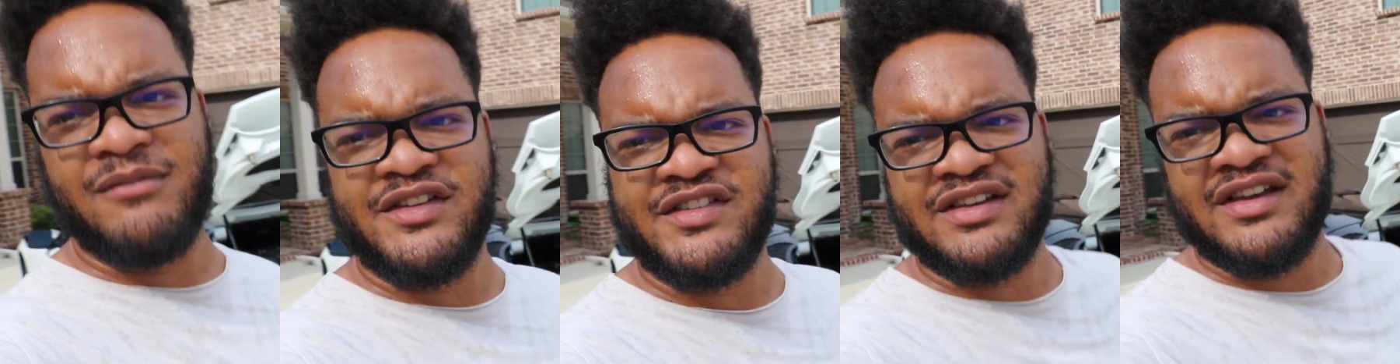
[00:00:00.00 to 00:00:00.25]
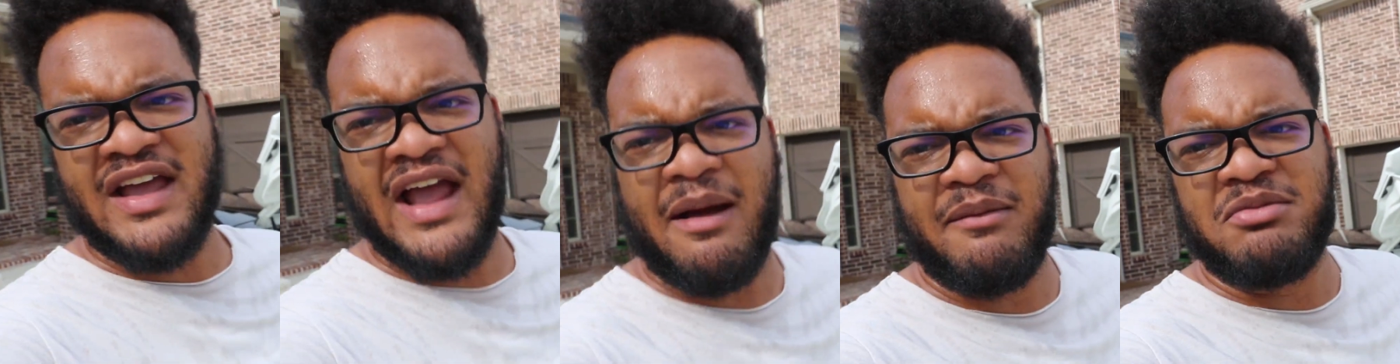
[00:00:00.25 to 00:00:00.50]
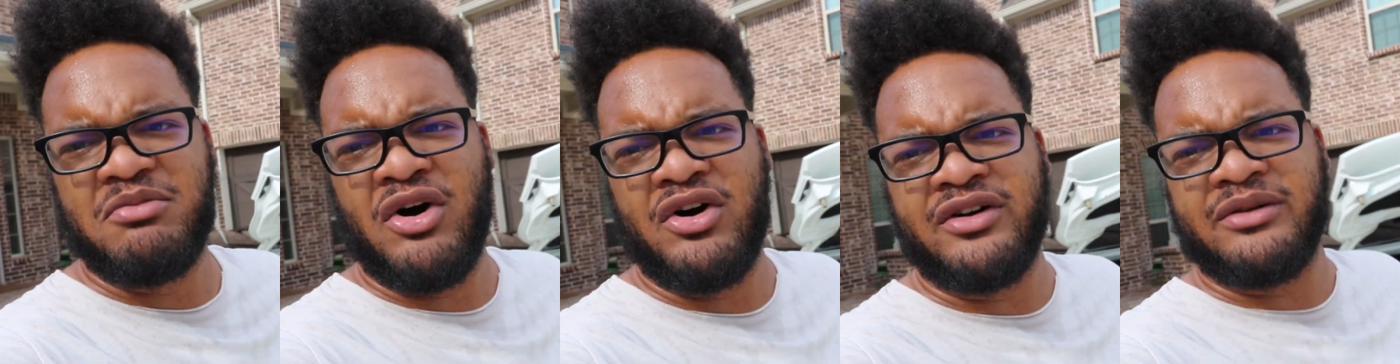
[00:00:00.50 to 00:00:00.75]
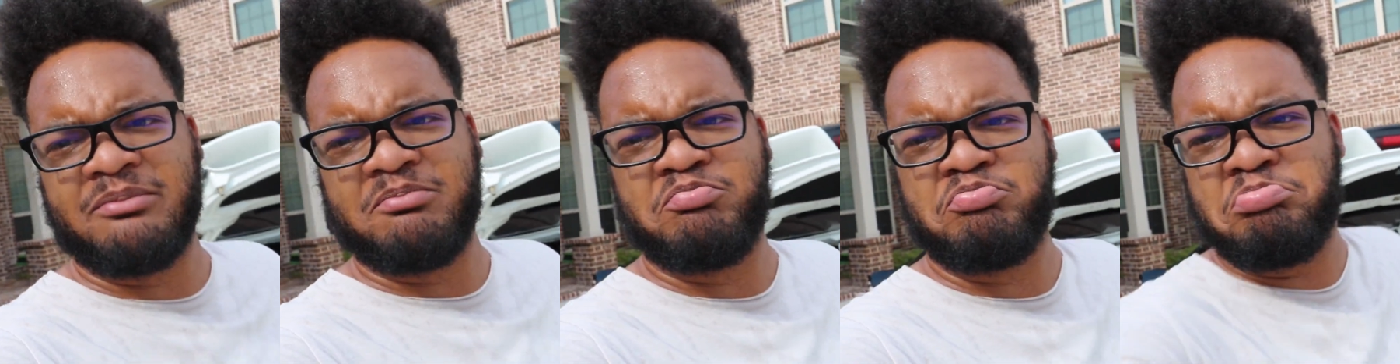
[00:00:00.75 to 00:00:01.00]
It's a Camry
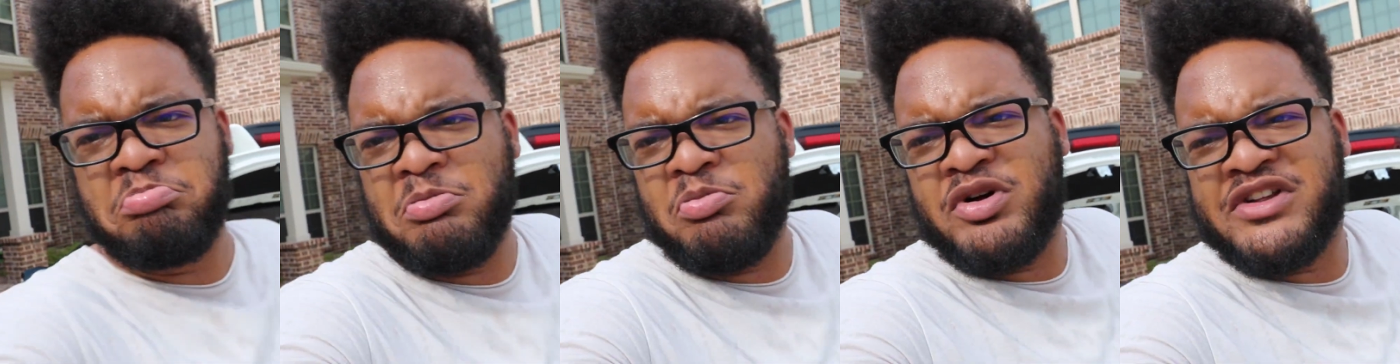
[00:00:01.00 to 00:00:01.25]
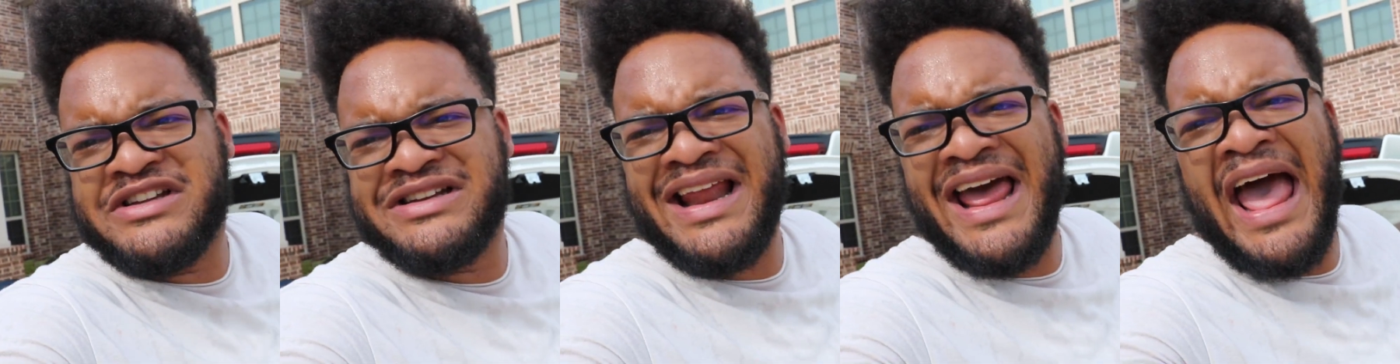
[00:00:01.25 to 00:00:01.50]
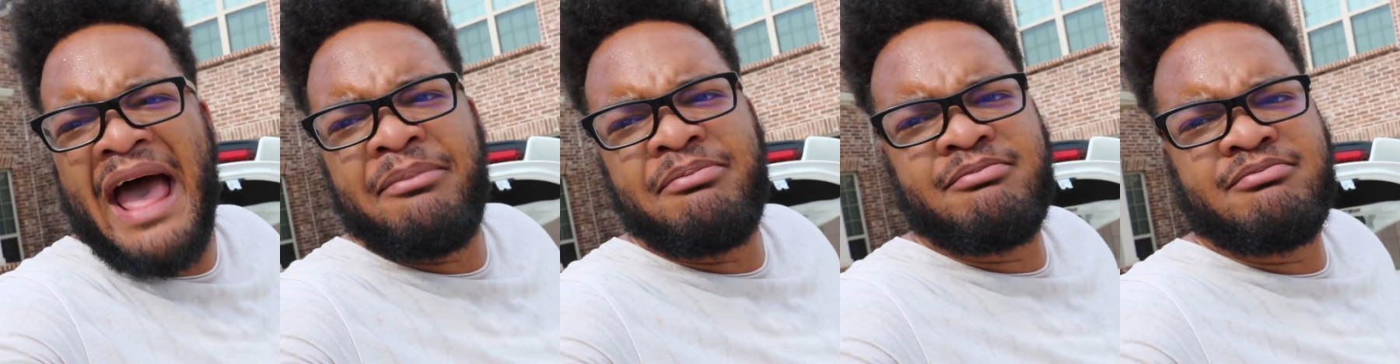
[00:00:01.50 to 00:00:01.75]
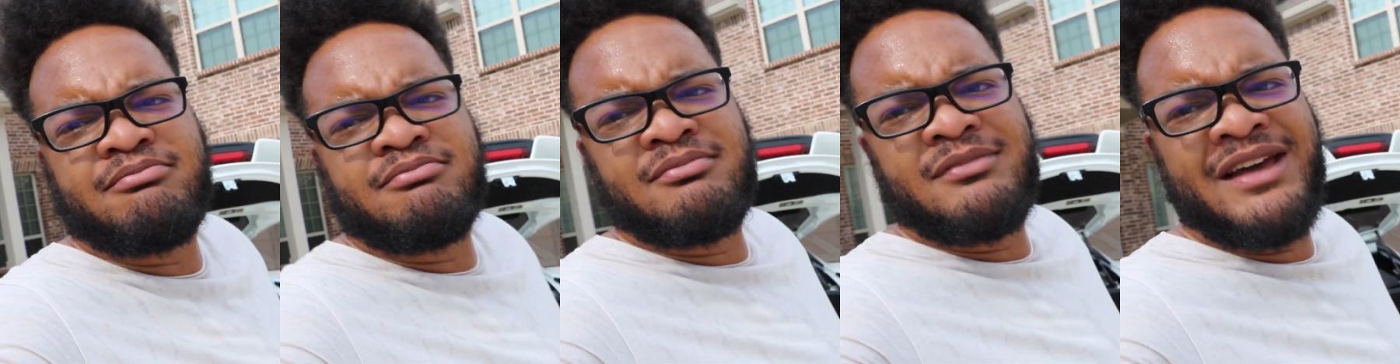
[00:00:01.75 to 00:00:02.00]
motor. What's gonna
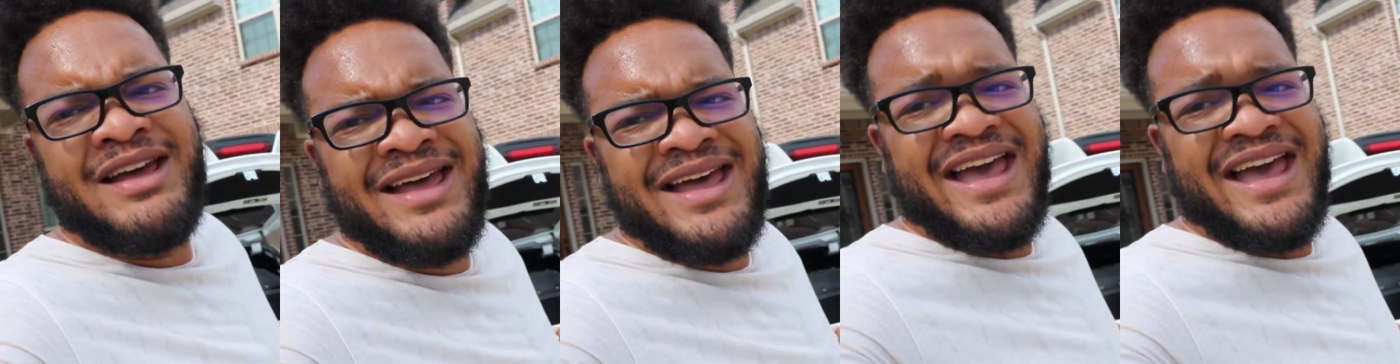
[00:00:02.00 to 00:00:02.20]
happen?